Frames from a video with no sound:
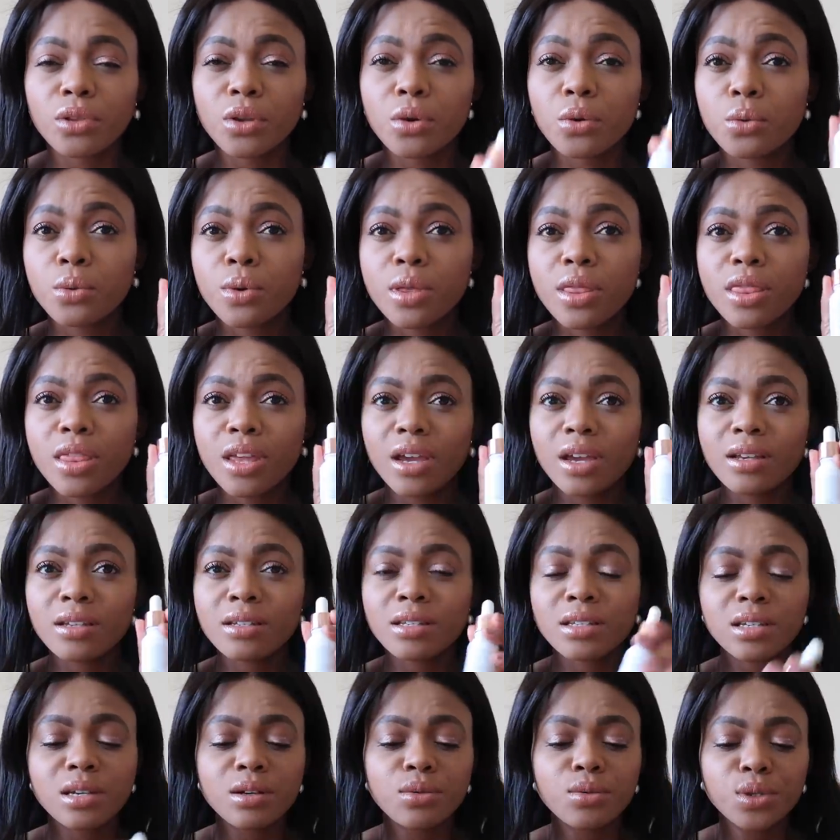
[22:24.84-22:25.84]
With
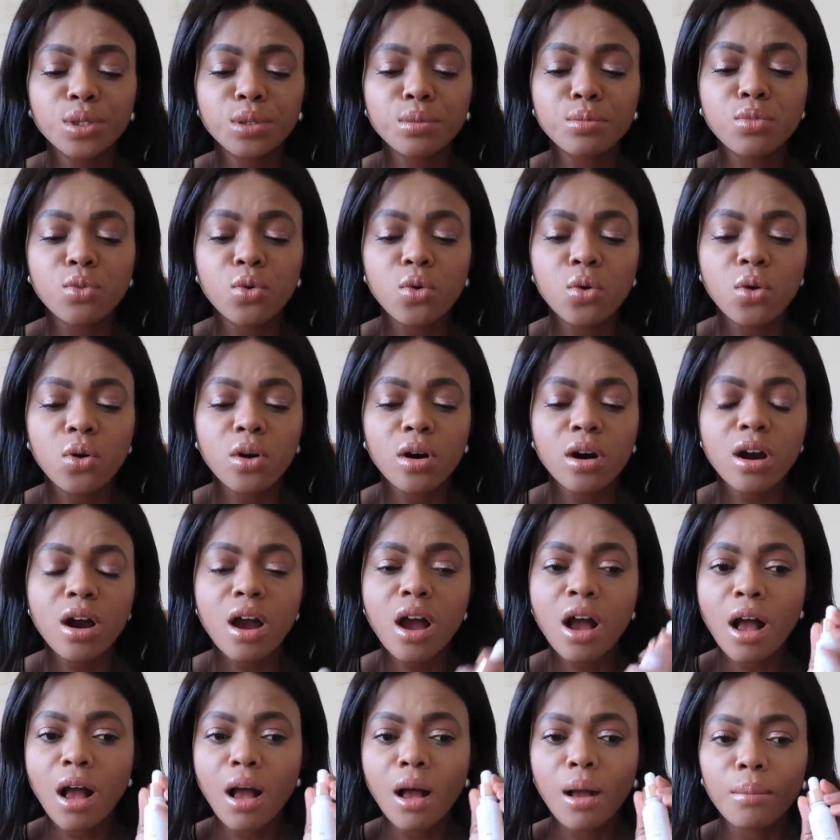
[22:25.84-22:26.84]
this, it was more
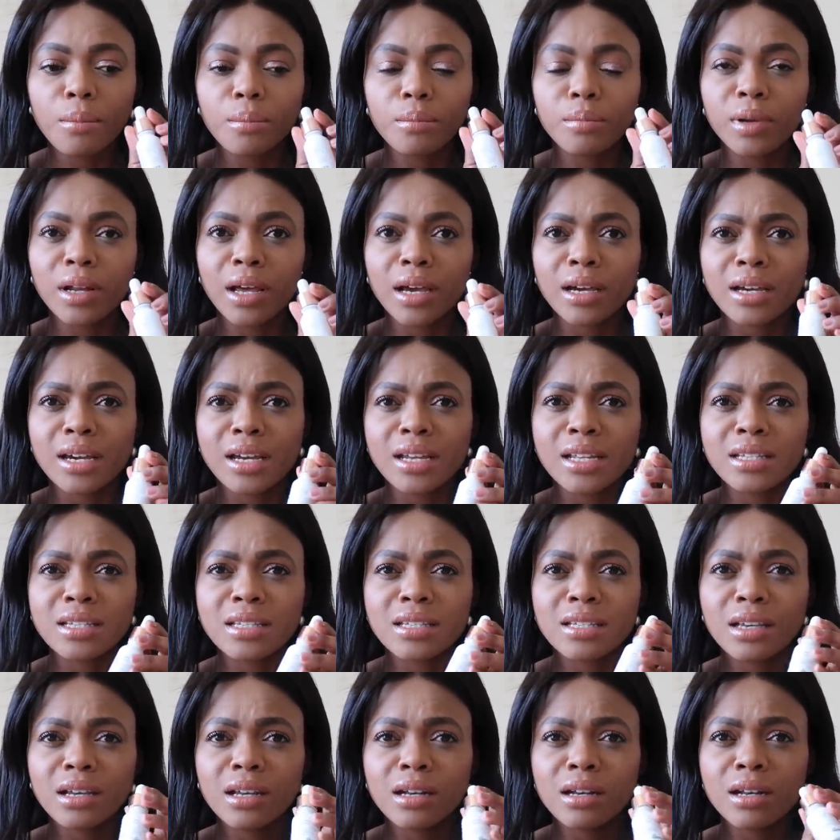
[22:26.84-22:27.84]
like
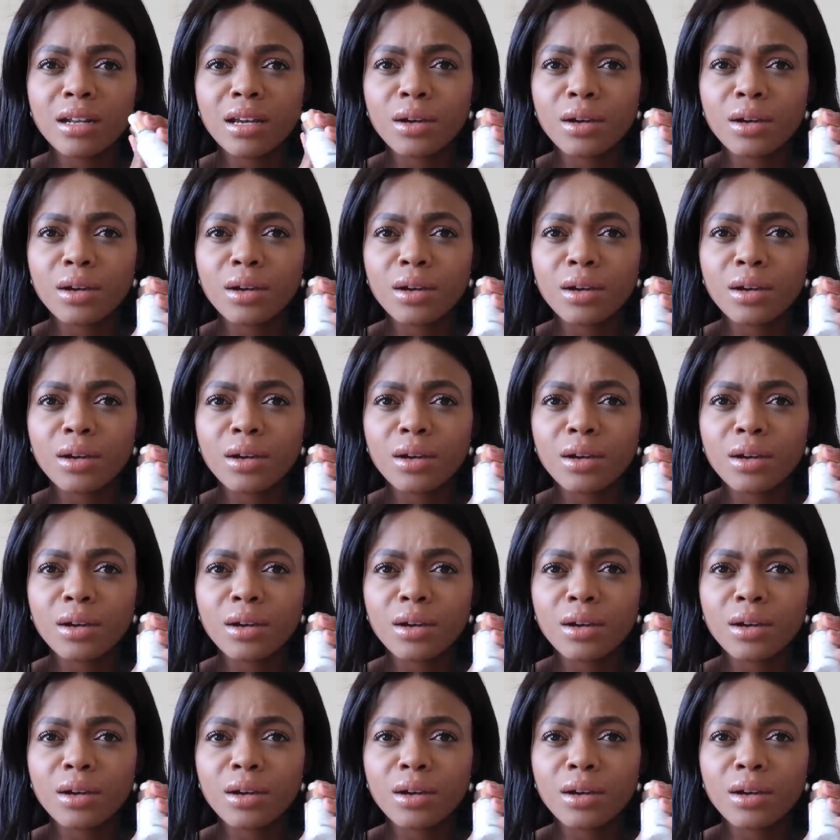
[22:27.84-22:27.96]
instant,